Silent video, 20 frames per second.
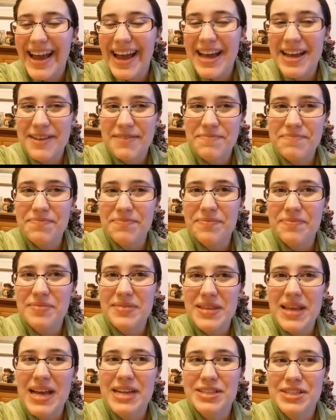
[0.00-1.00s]
Um,
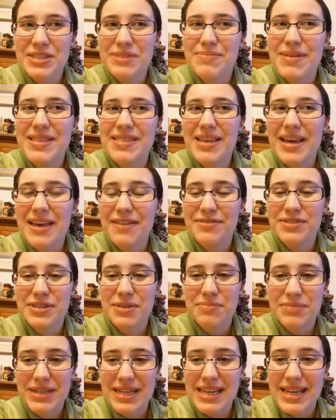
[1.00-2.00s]
I just mean that if
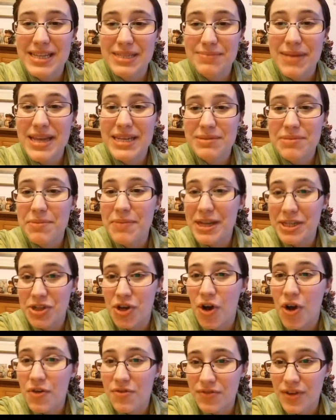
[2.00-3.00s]
somebody has made him a better
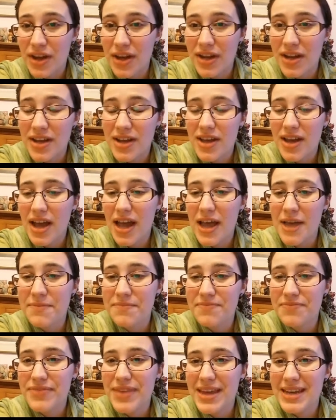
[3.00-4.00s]
offer,
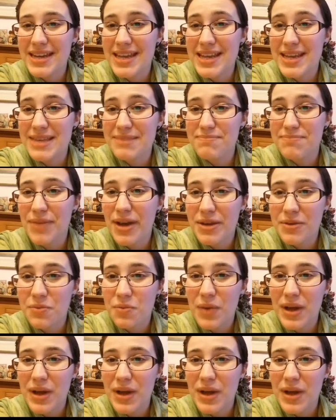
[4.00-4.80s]
um, then he might